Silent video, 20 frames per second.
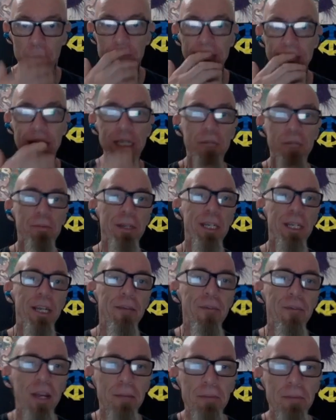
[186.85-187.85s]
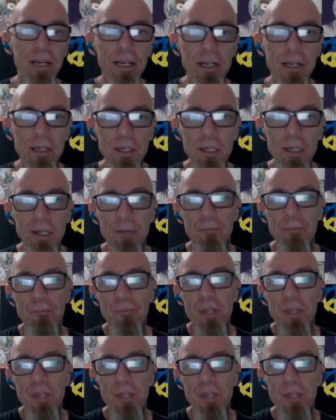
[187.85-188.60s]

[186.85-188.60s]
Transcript: being specific because